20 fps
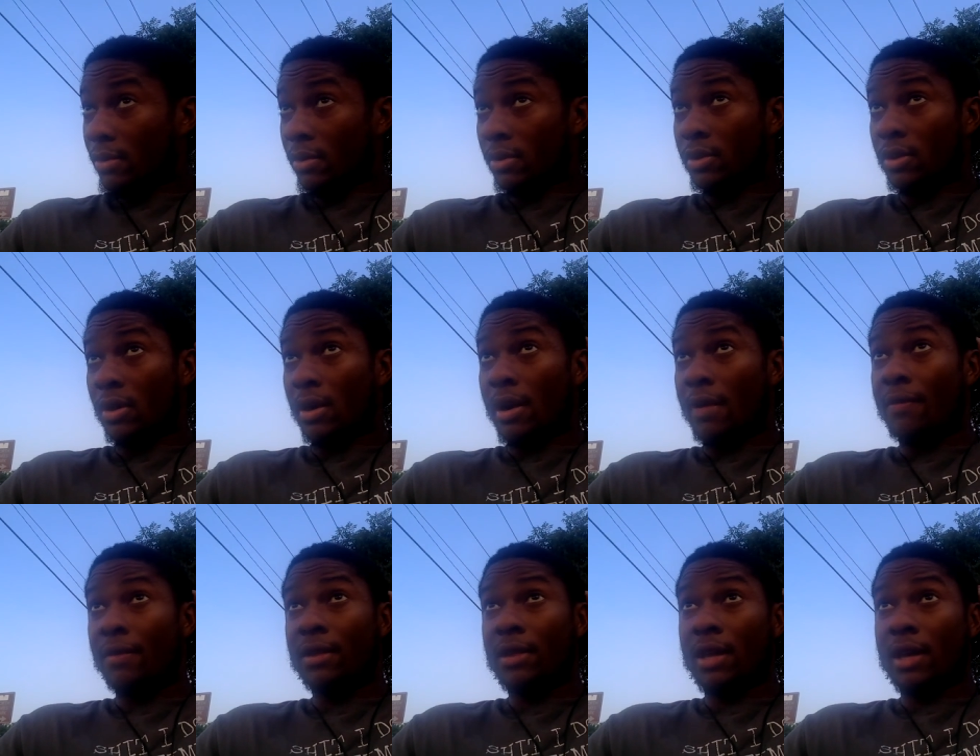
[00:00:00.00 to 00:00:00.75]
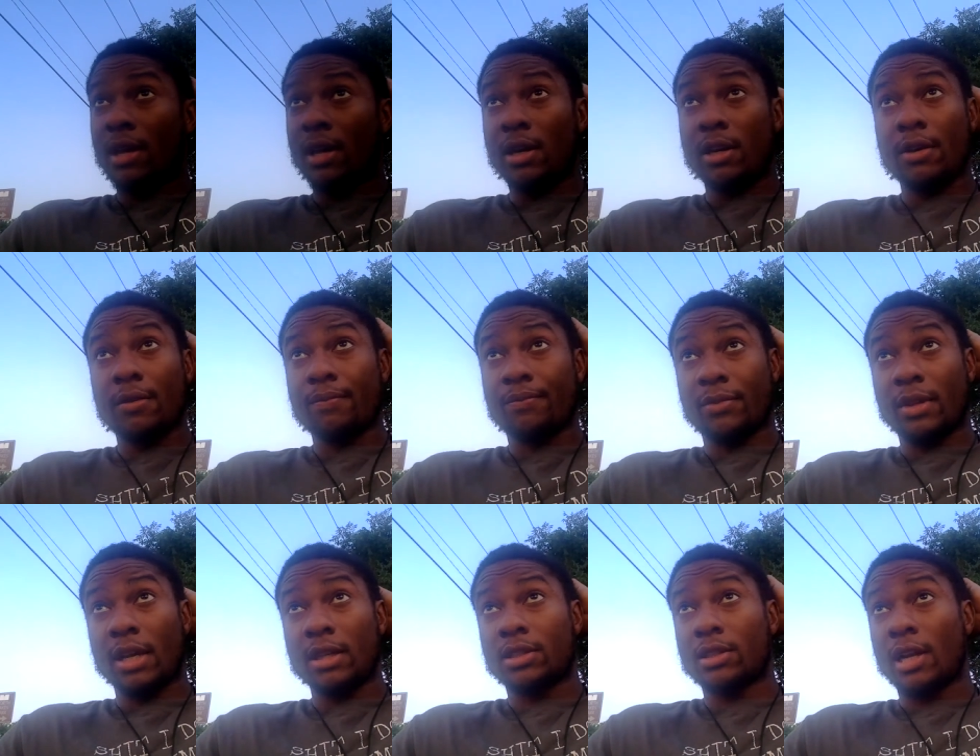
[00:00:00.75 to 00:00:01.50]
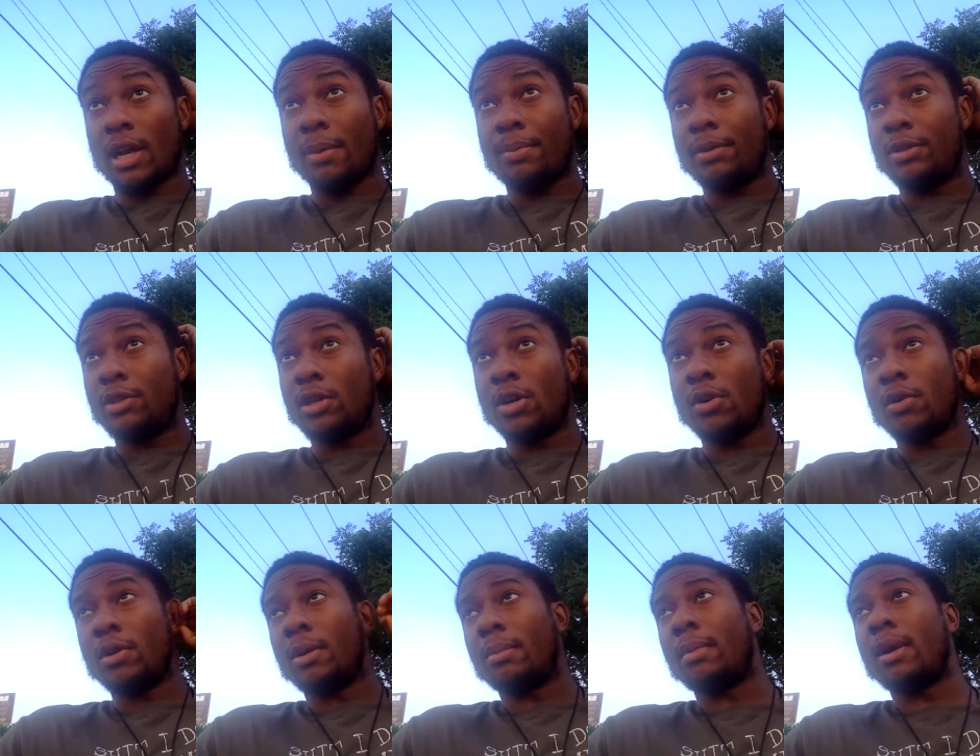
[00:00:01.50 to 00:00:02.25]
So everything that Sloppy
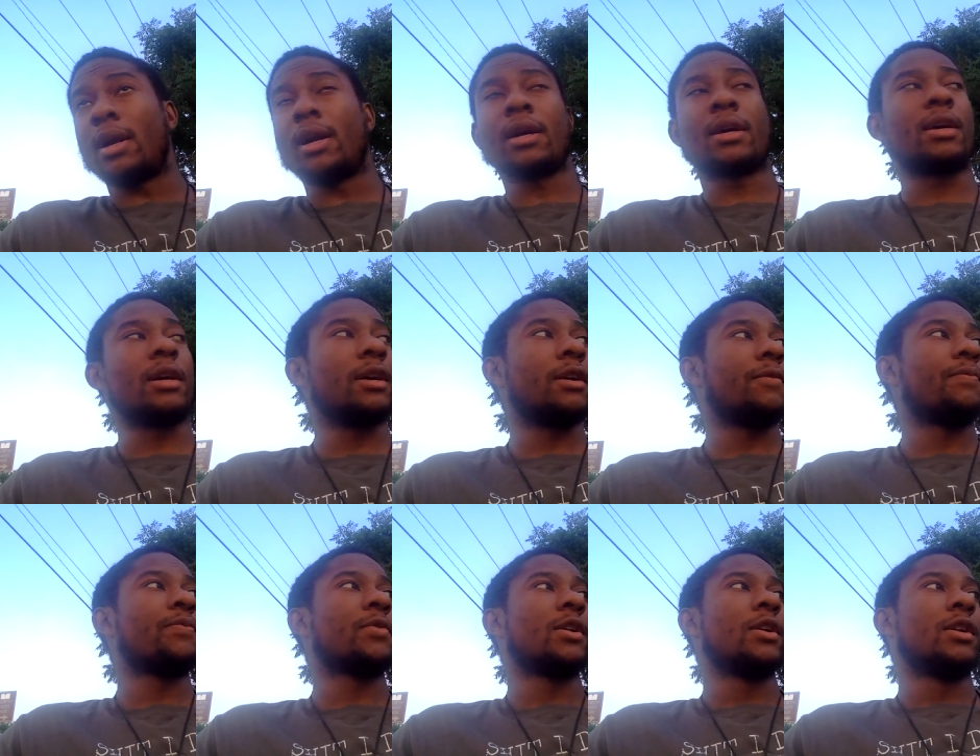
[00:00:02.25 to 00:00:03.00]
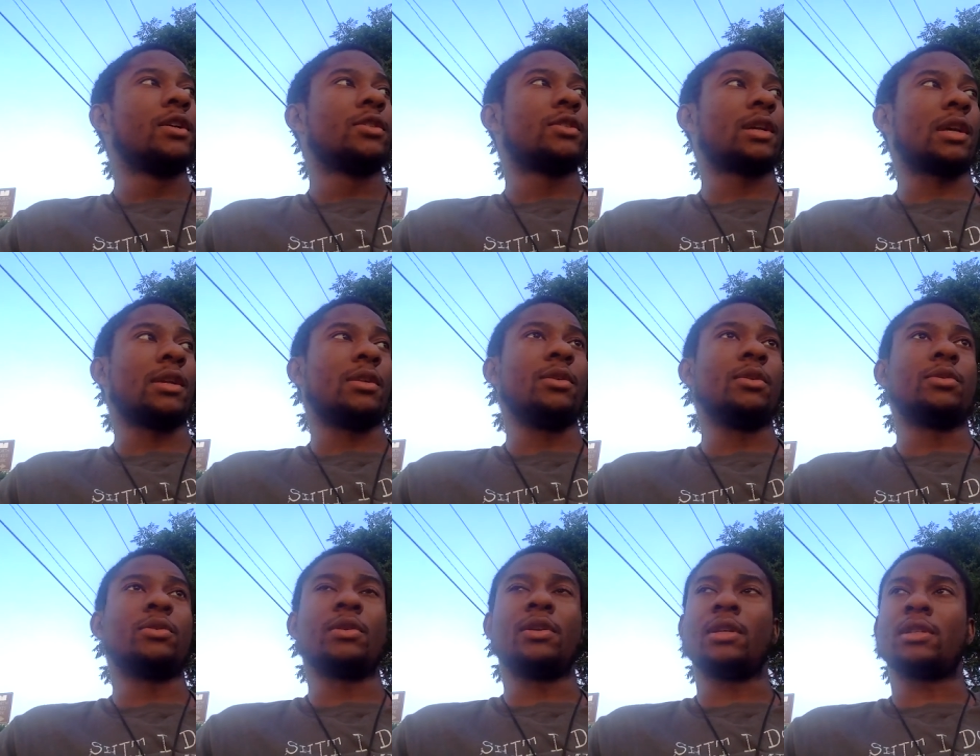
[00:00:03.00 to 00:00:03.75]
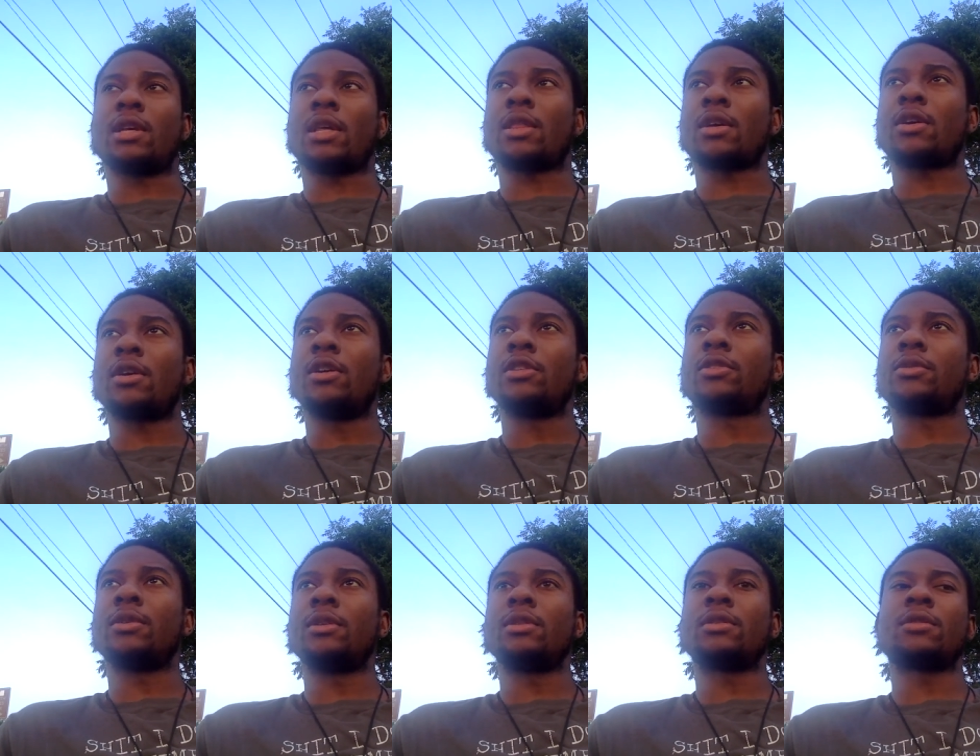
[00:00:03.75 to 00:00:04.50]
Joe in America try to do to these other
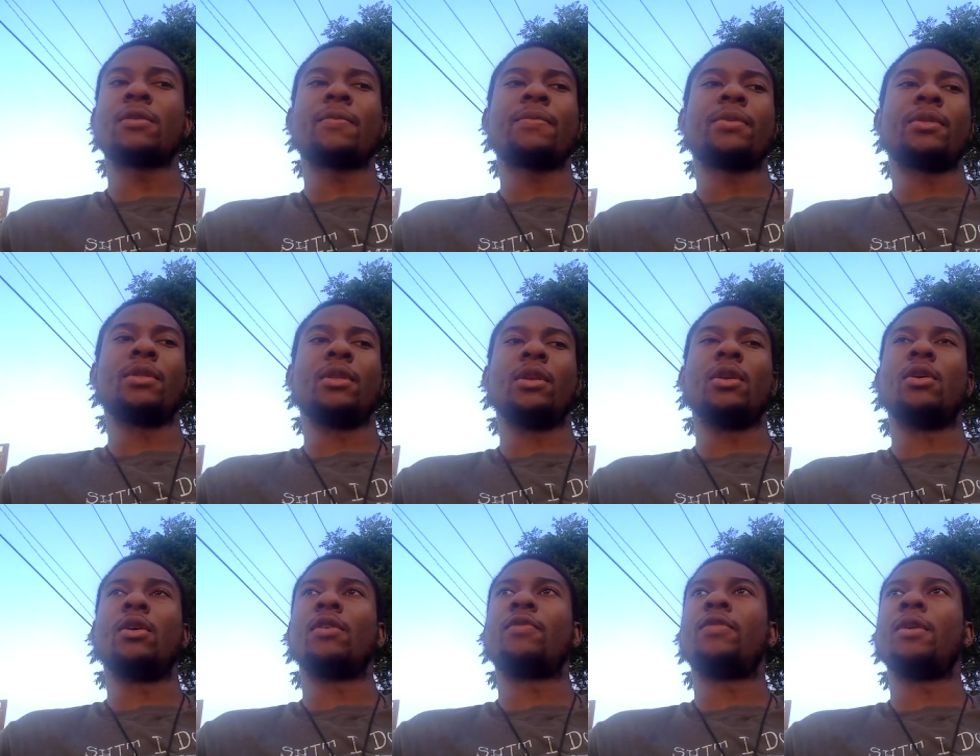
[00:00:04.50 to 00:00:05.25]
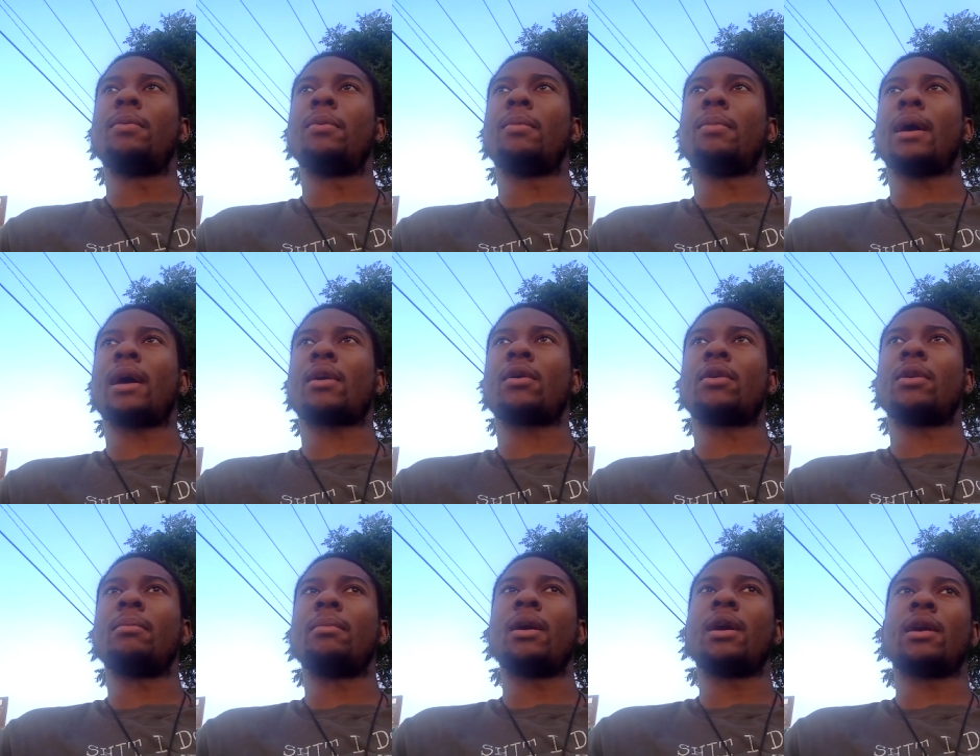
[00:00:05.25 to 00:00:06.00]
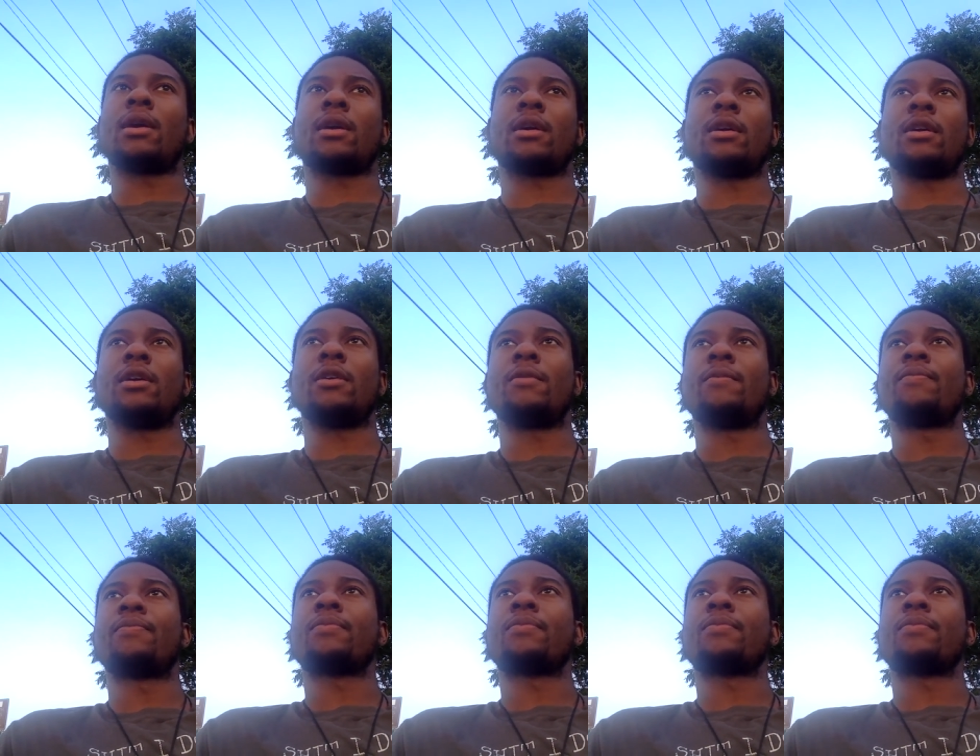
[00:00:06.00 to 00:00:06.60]
countries, the Lord flip it back on America.